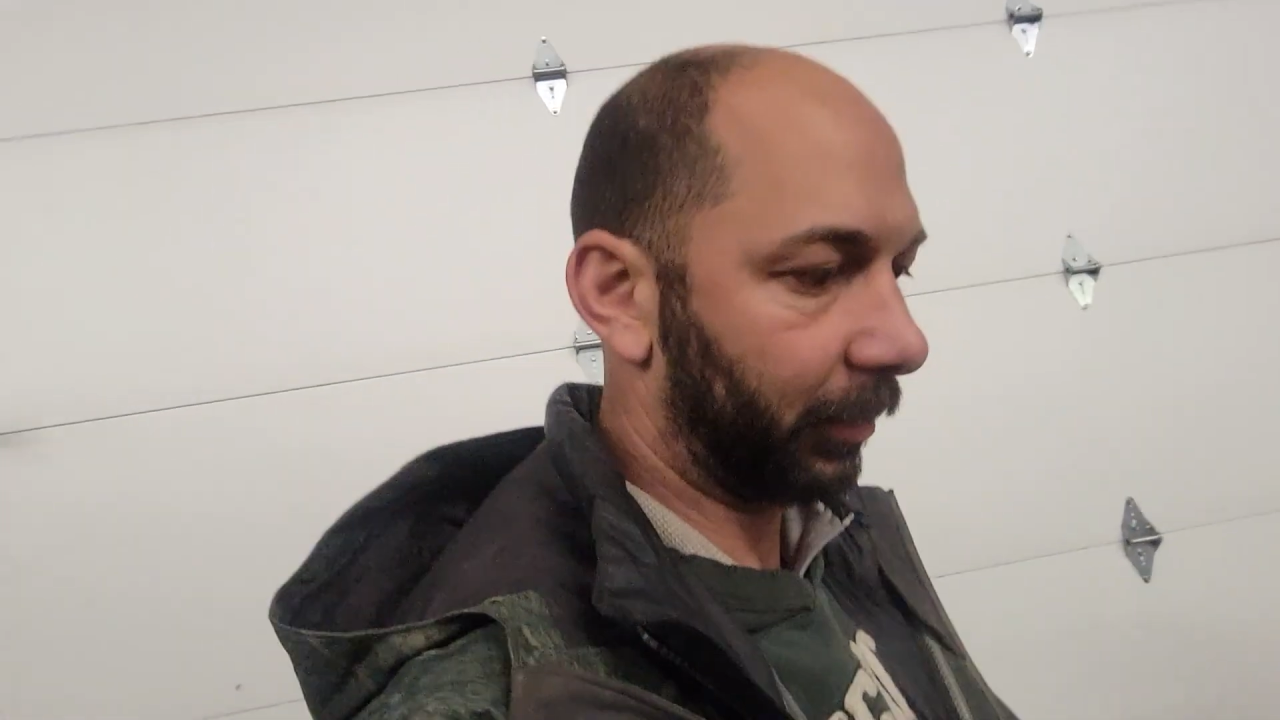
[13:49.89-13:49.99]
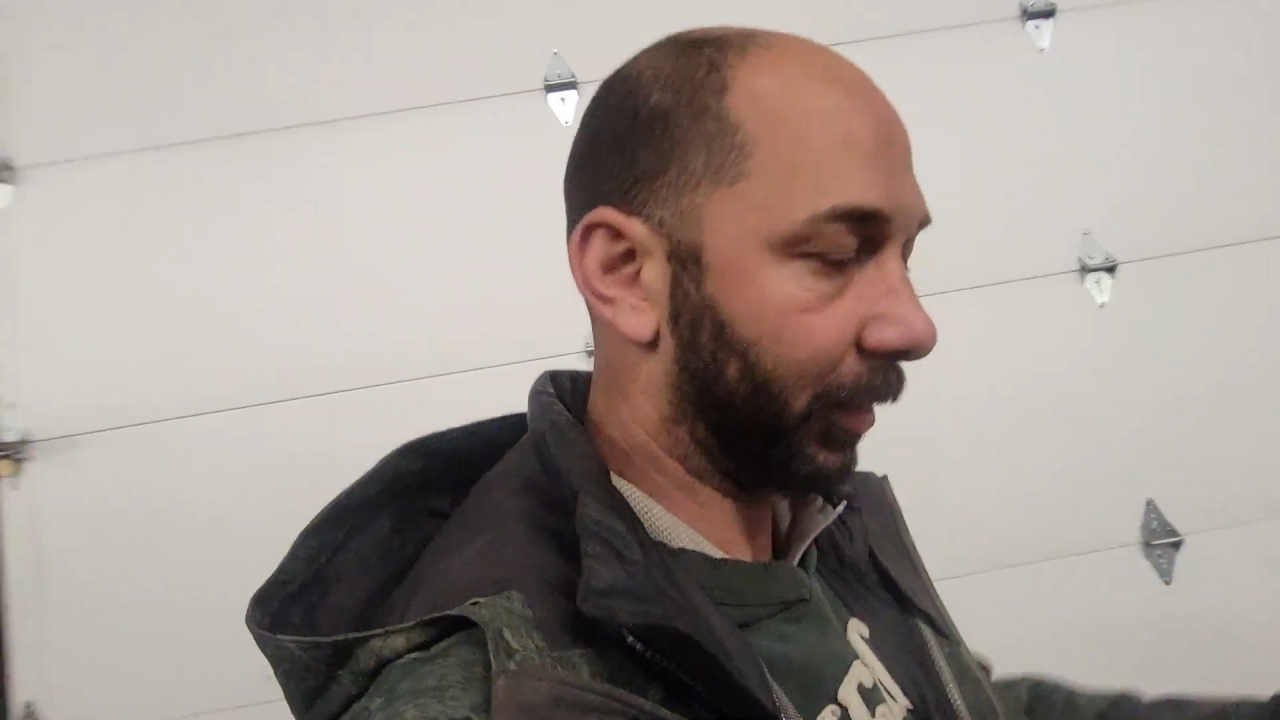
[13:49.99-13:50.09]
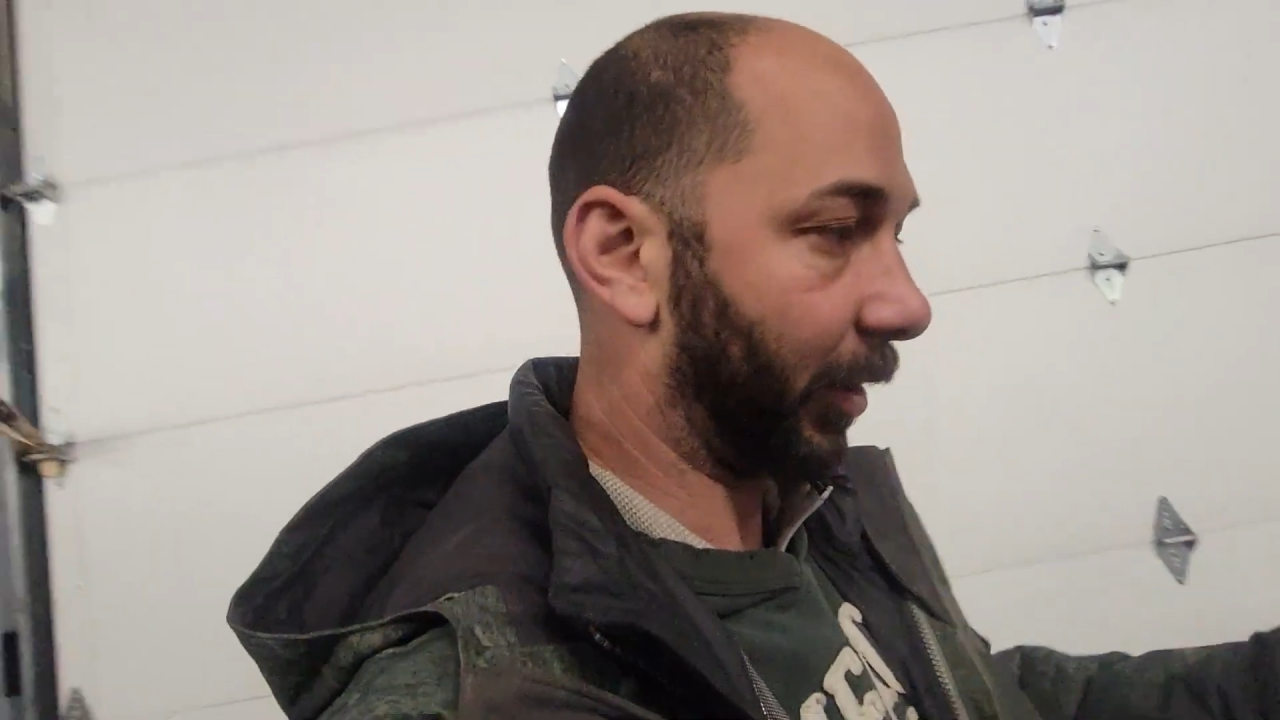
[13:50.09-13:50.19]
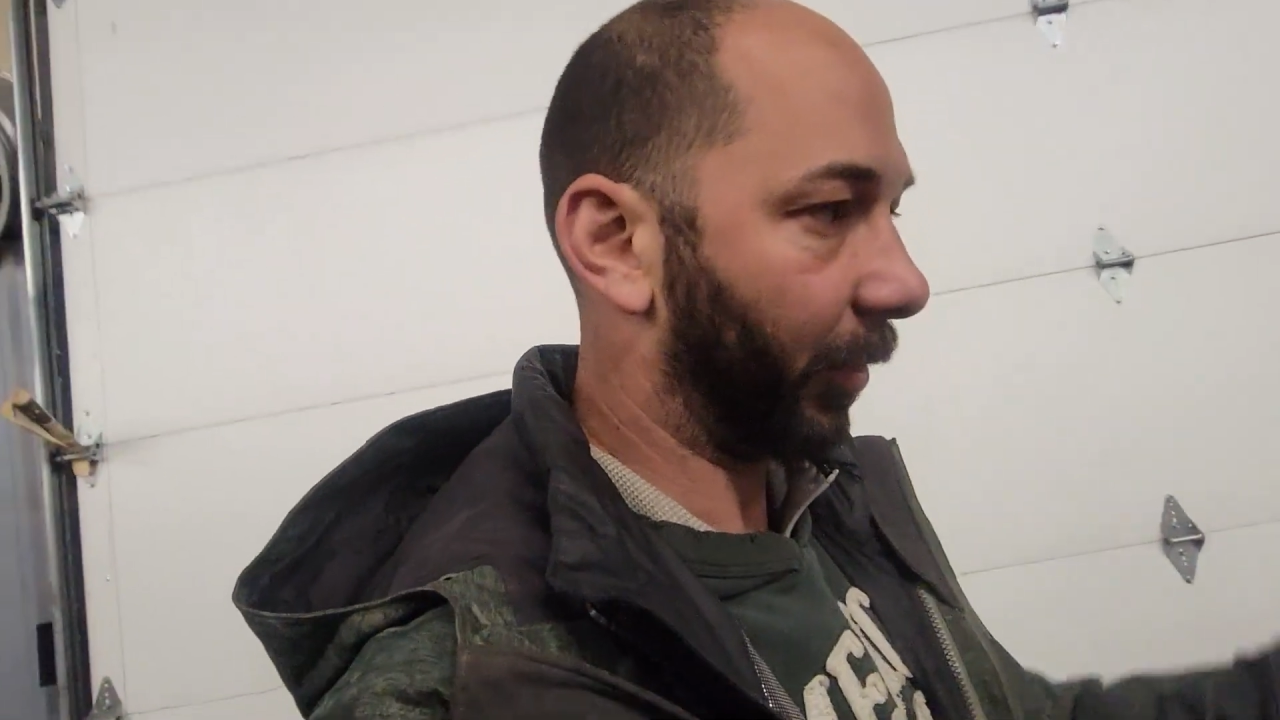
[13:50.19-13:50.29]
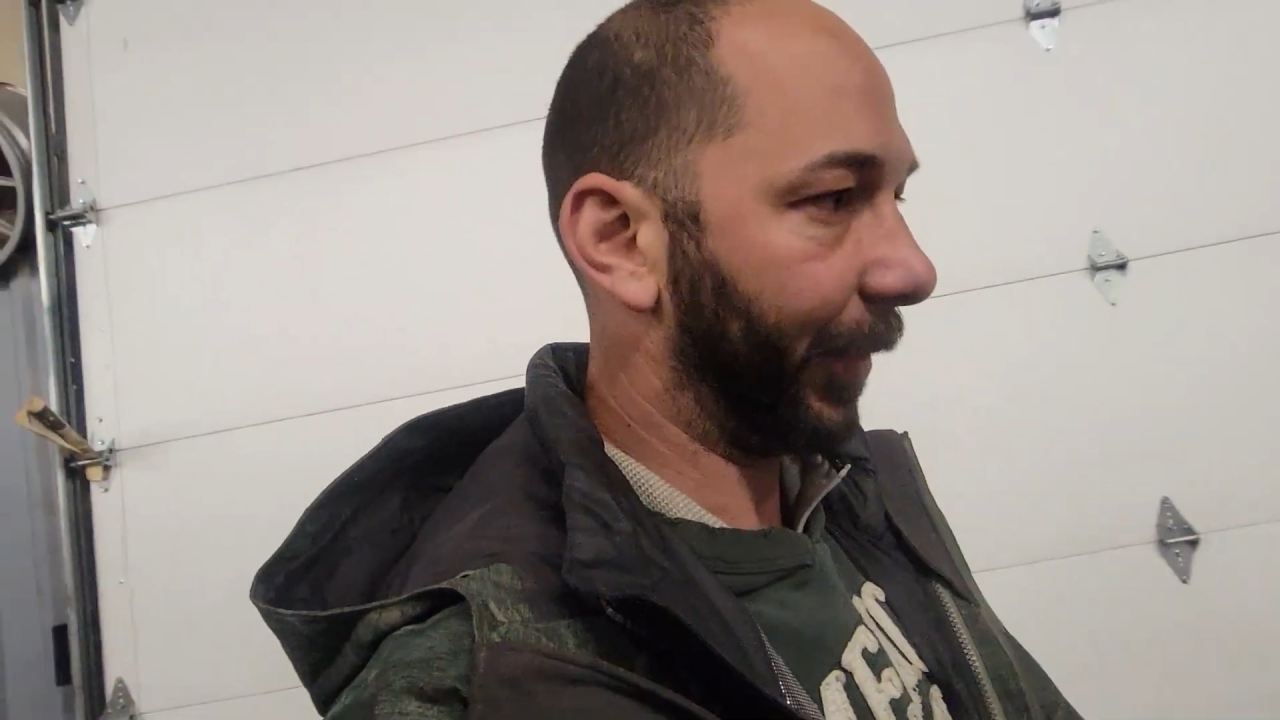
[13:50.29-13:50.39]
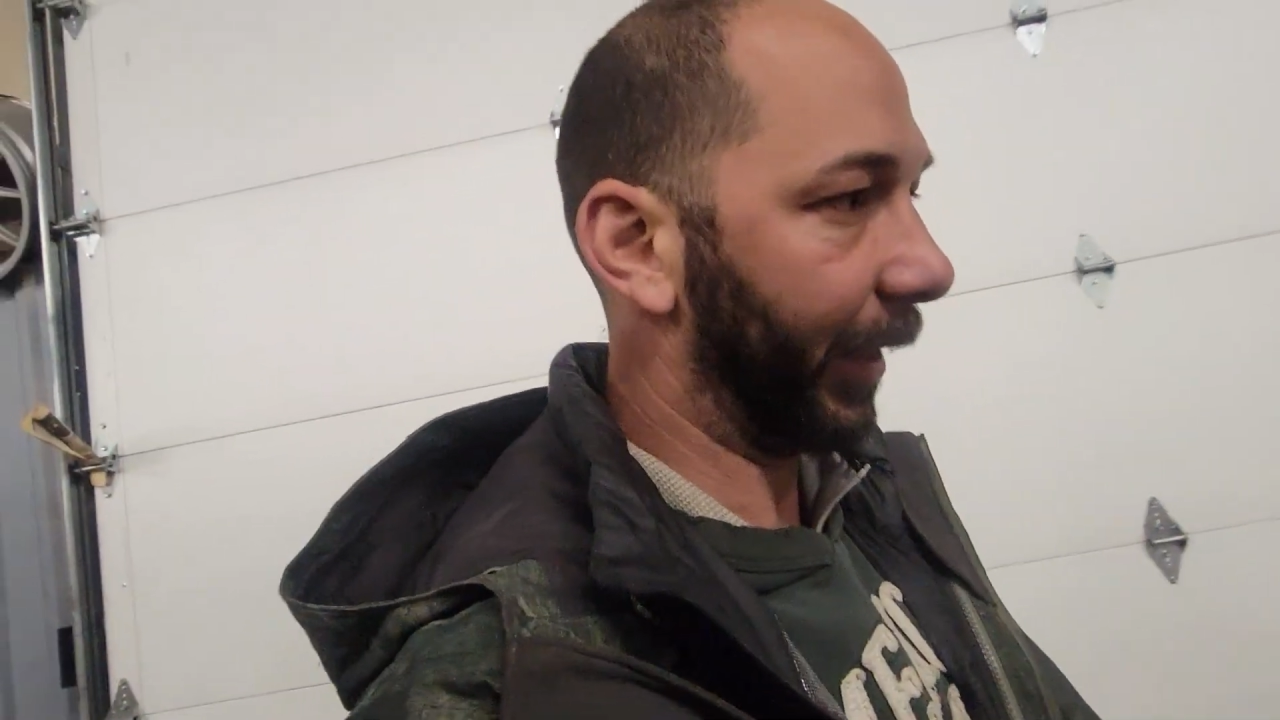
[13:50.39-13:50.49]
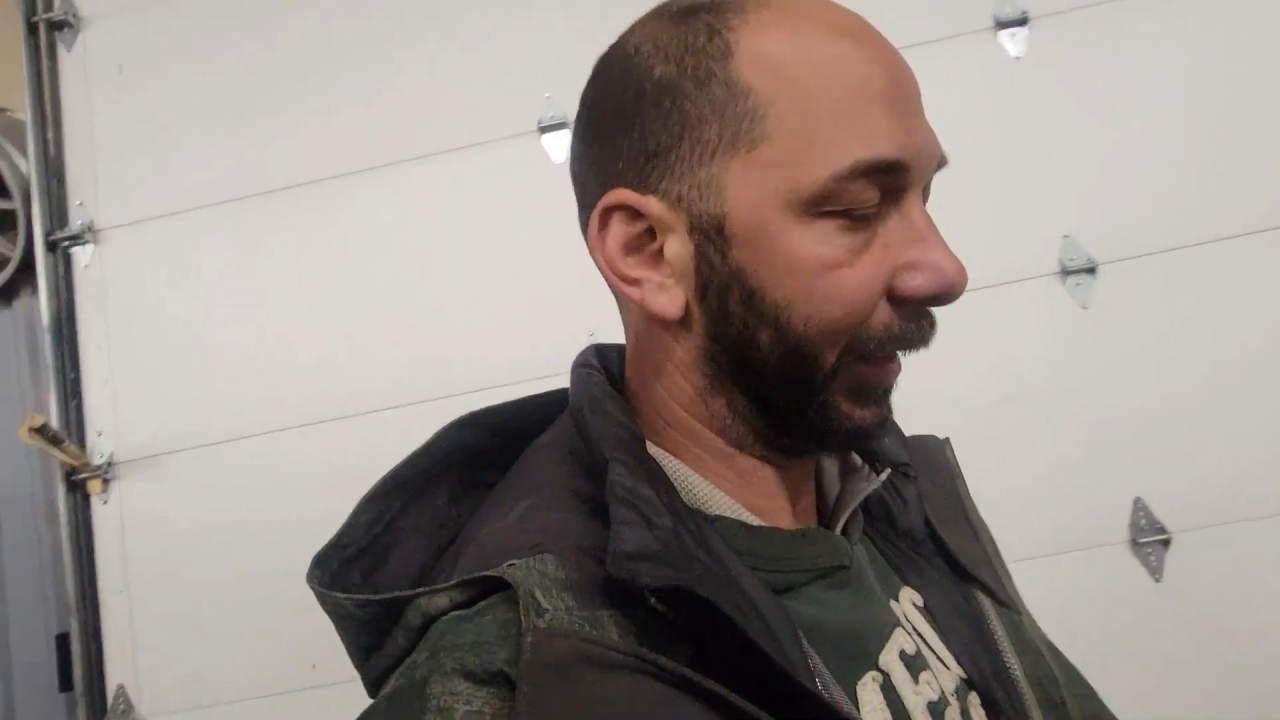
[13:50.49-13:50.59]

lower pan